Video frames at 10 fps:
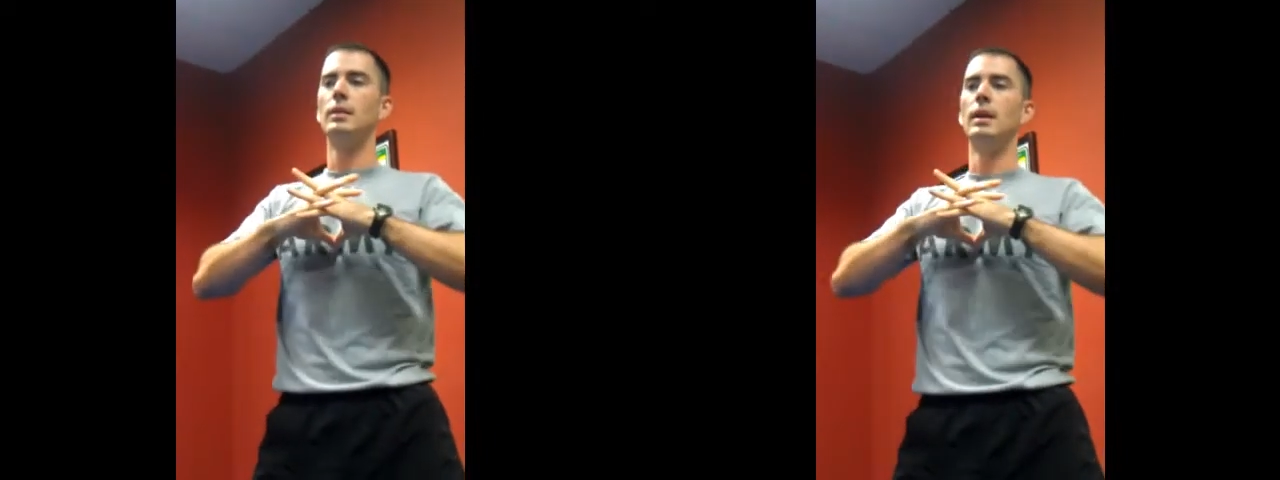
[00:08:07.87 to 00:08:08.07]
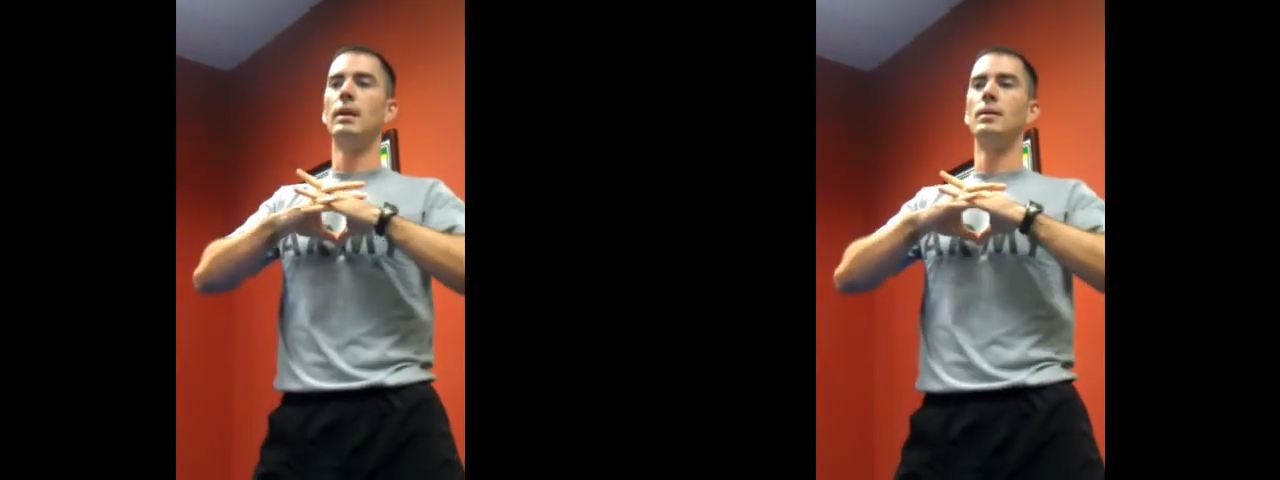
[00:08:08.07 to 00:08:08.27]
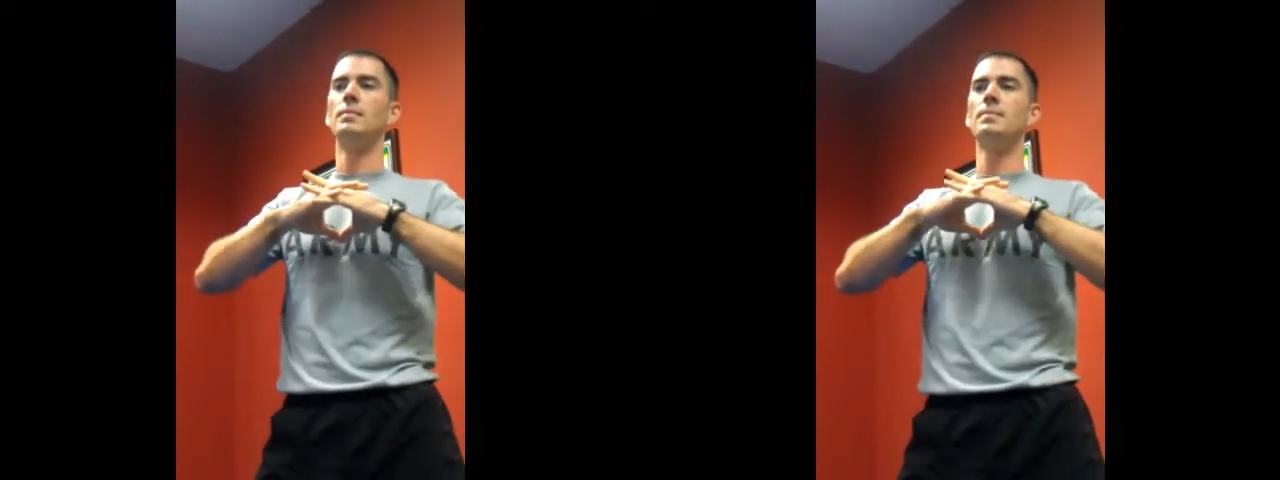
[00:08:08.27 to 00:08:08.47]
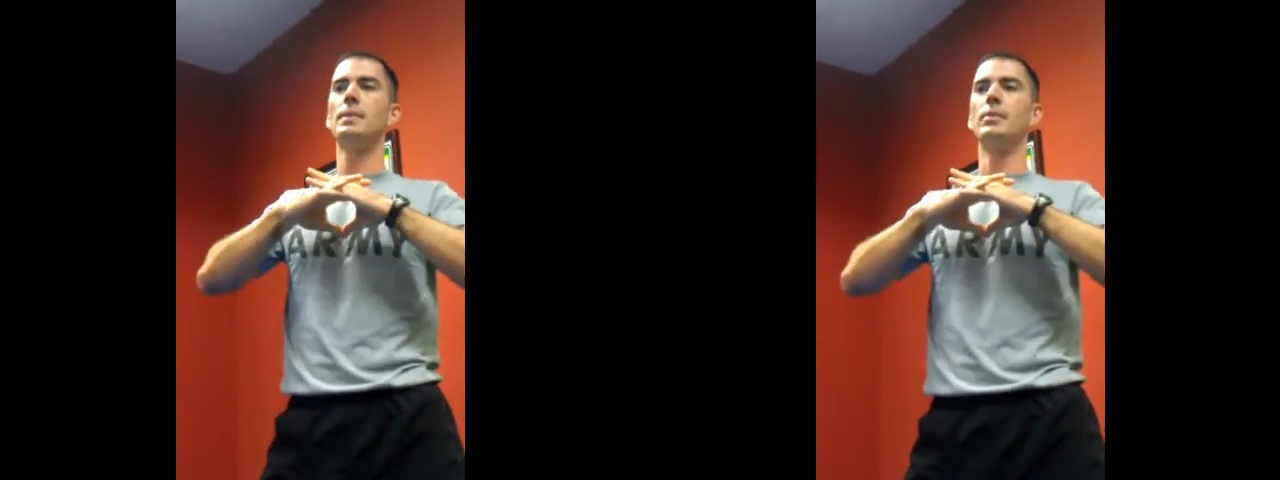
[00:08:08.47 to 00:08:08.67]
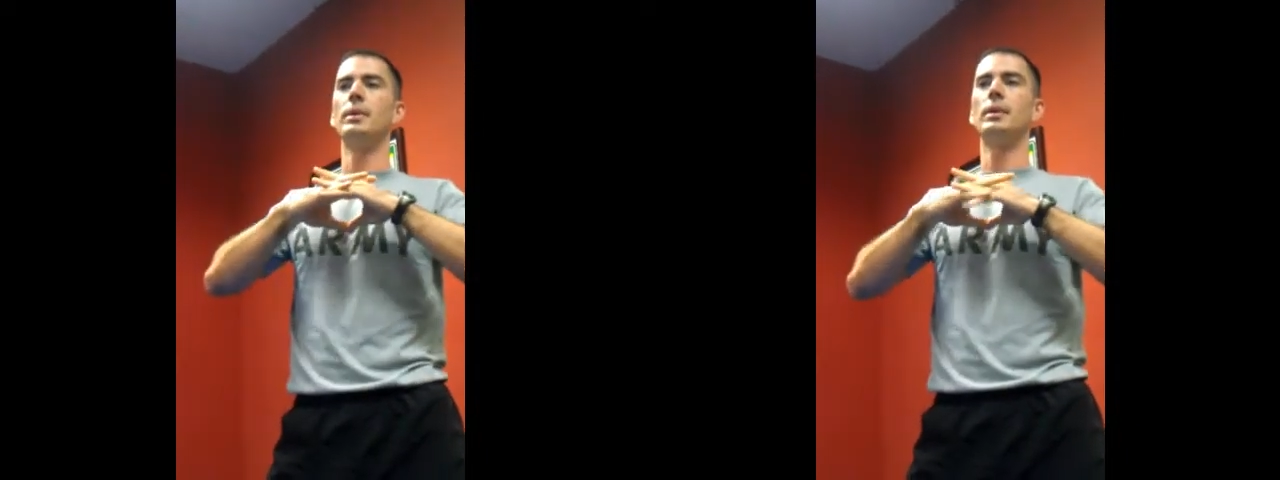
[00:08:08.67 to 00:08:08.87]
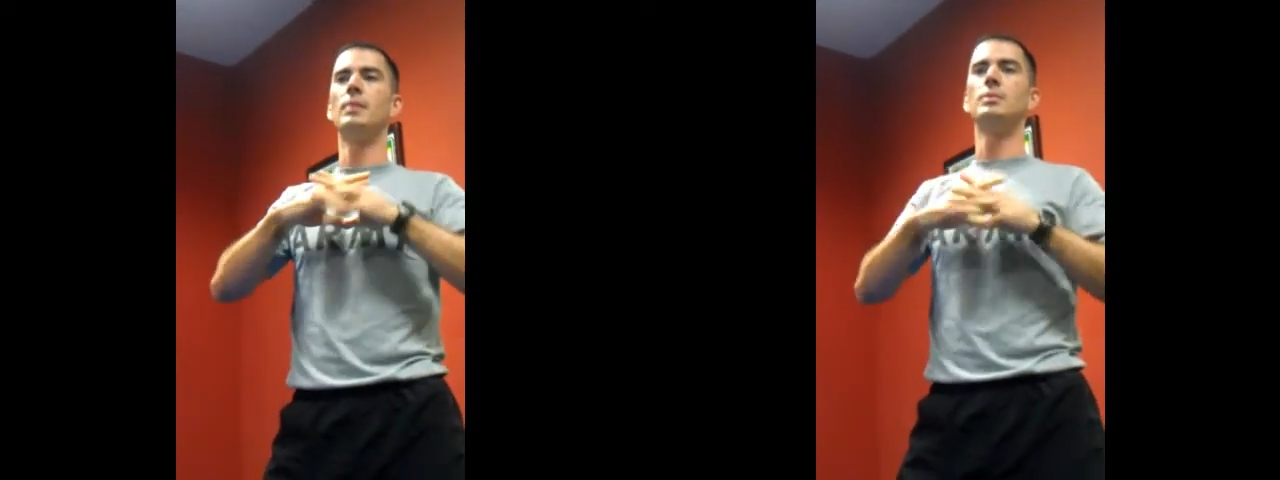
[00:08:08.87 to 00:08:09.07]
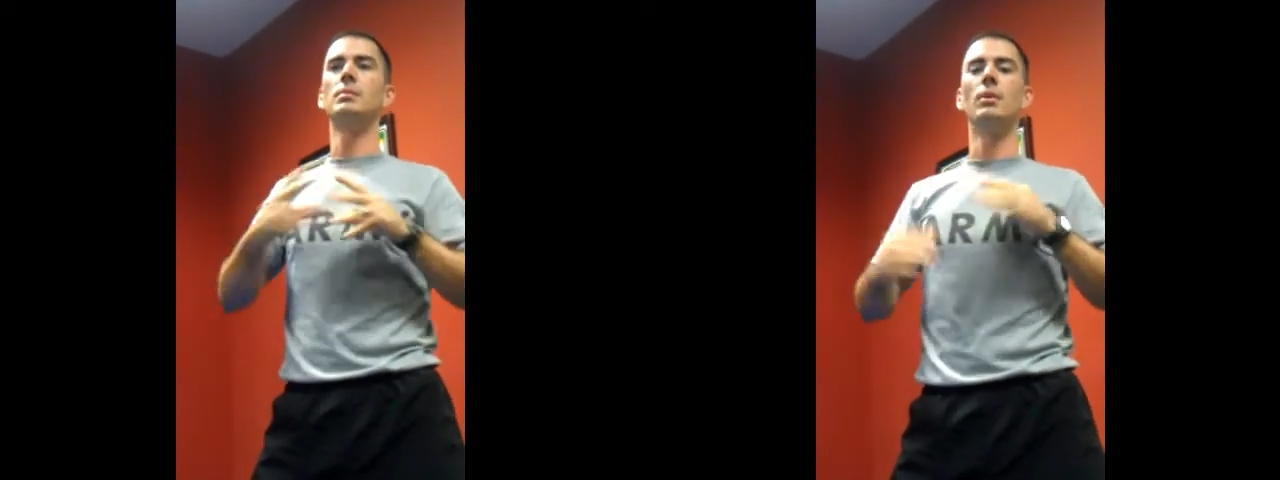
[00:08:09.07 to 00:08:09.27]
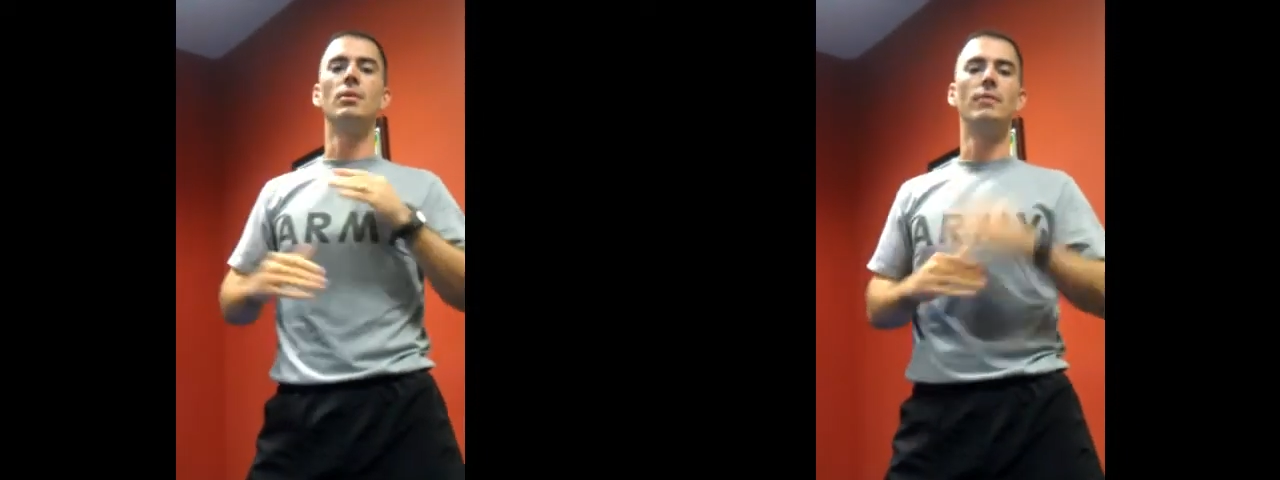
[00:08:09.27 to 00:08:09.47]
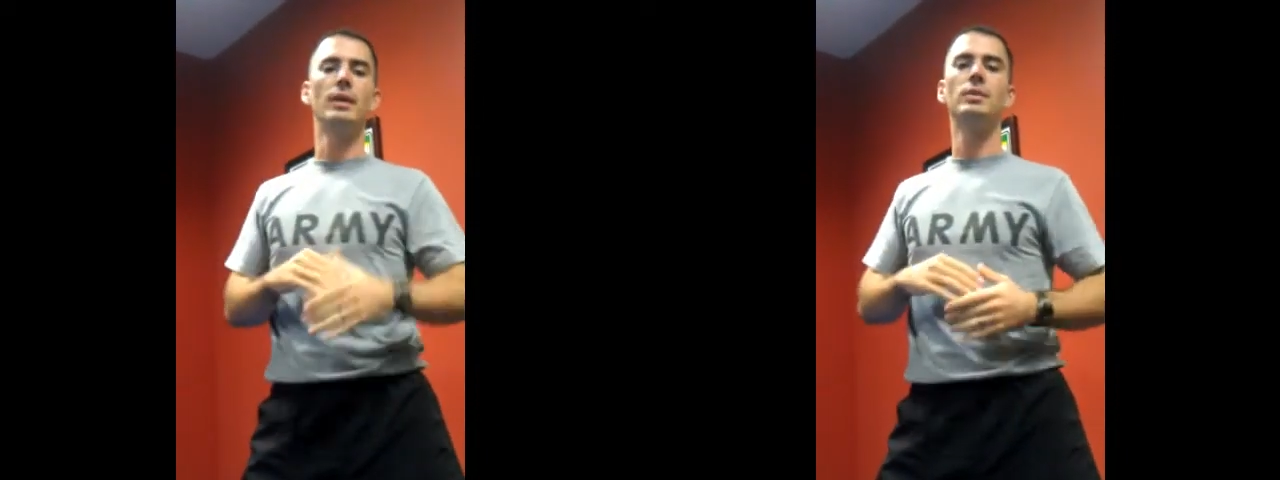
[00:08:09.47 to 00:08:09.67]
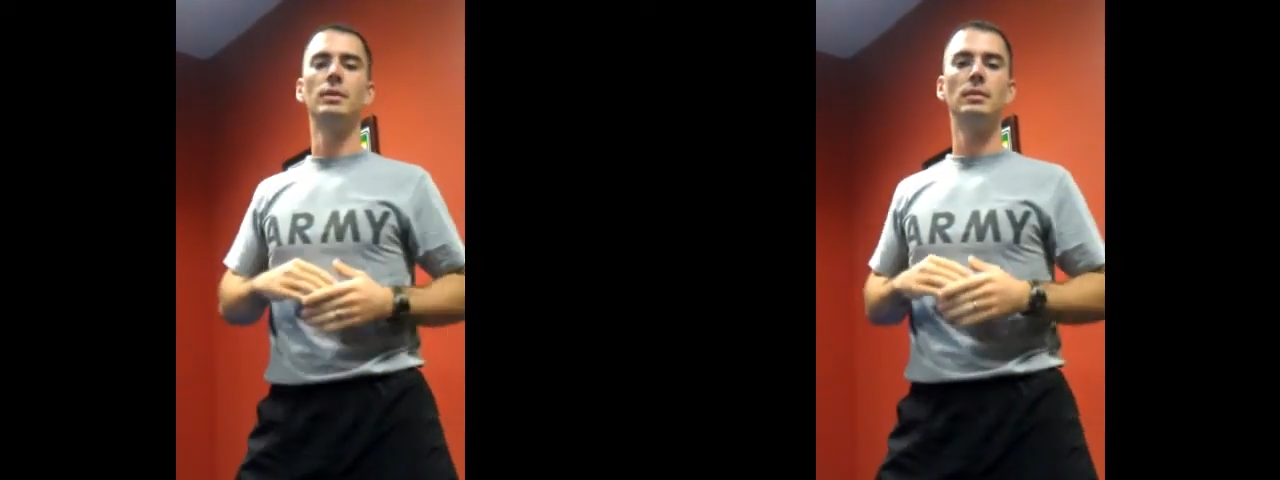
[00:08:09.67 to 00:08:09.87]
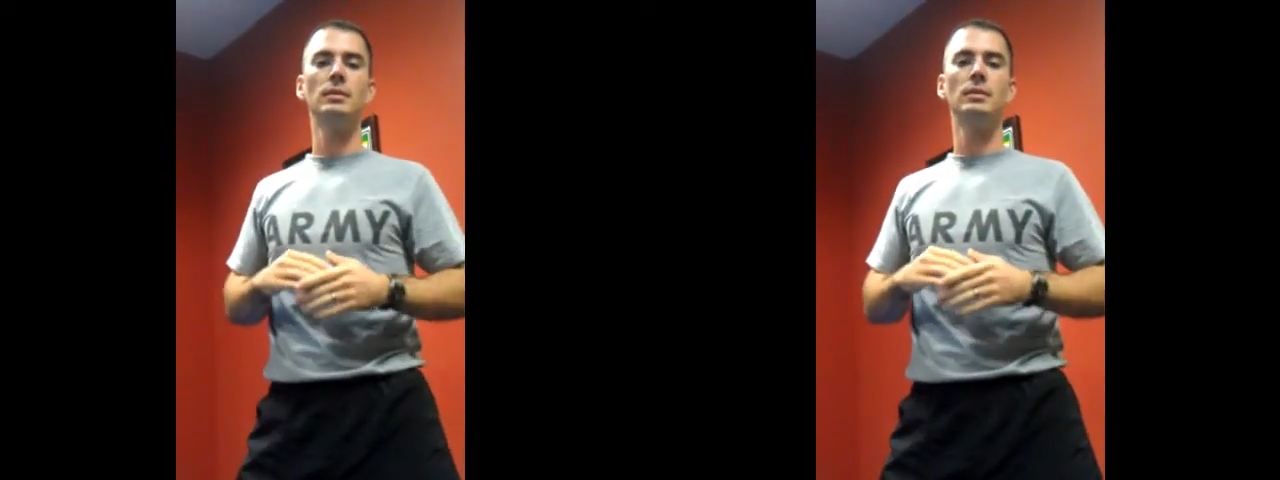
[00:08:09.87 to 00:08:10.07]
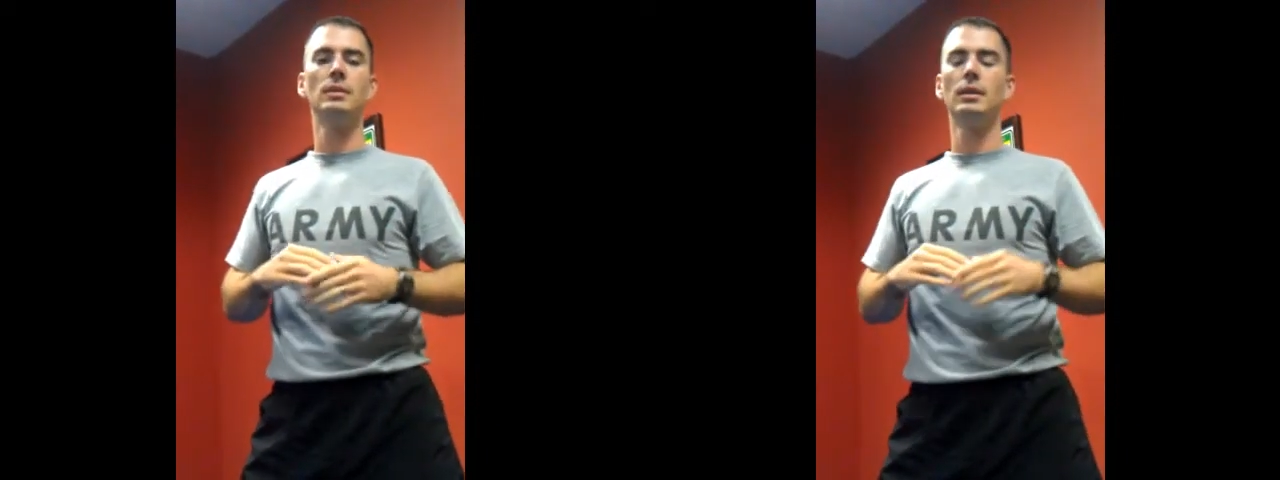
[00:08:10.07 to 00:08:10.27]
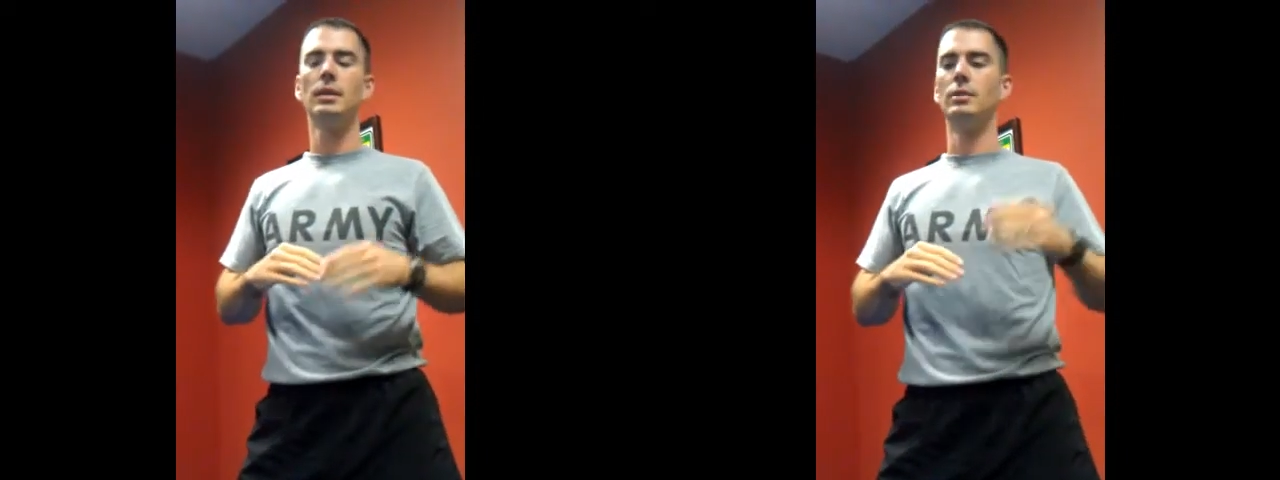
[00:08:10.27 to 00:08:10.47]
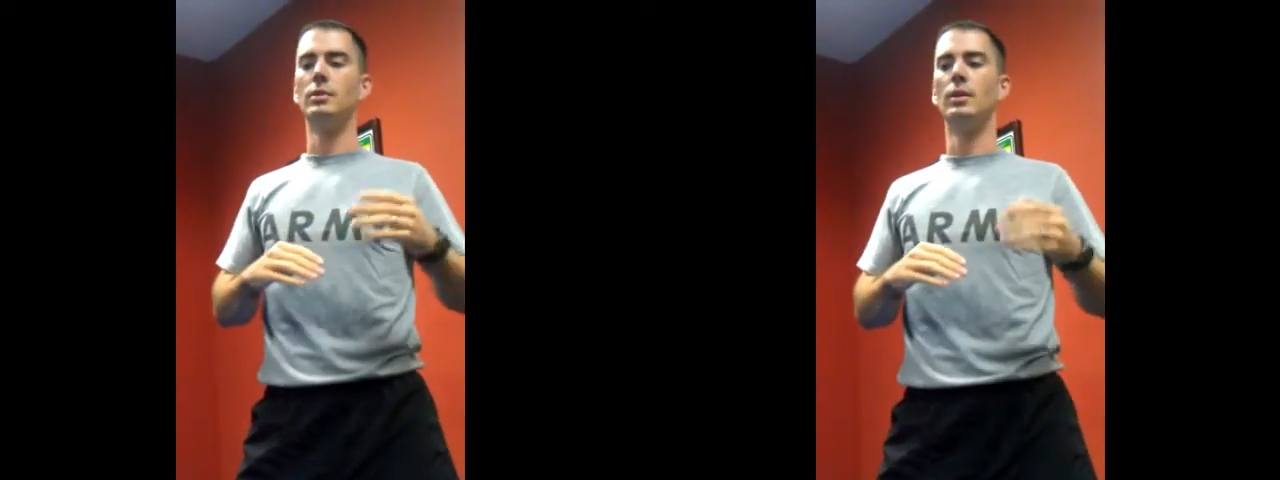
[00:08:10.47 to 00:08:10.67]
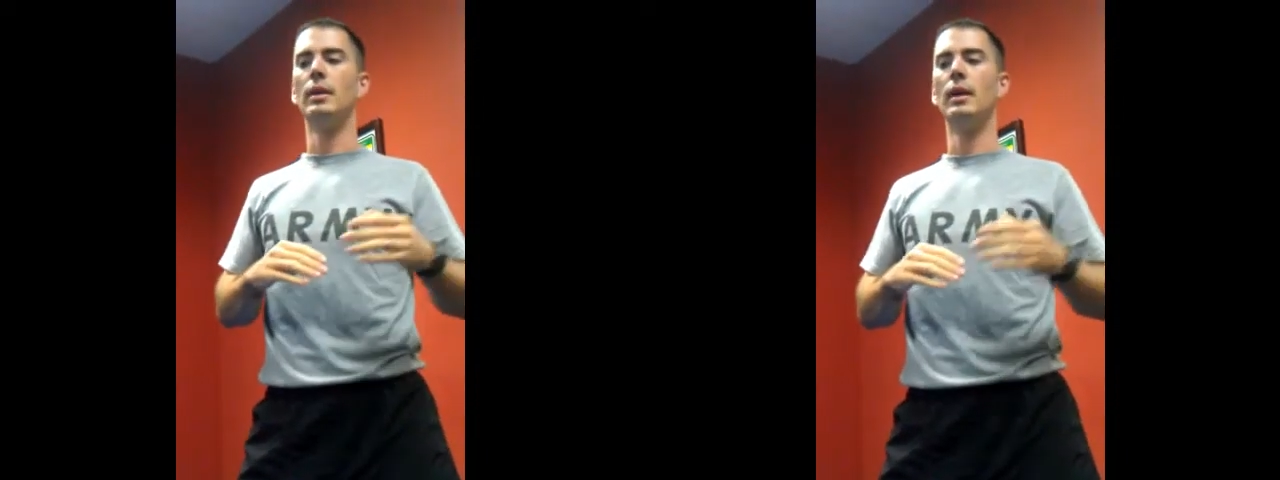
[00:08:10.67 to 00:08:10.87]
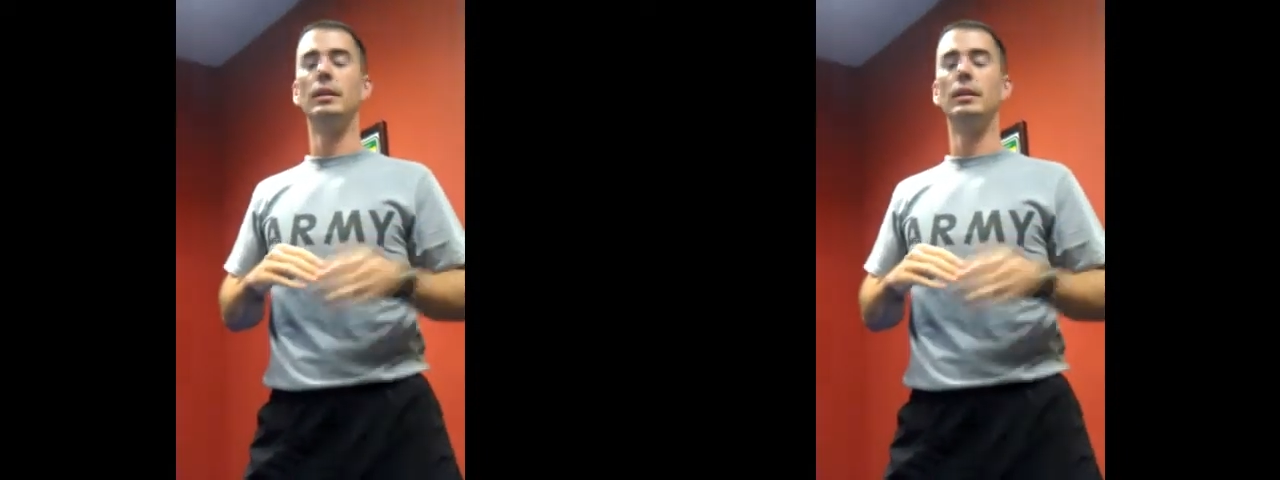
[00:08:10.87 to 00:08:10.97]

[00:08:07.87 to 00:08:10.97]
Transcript: Now, when it comes to motivation, it's a good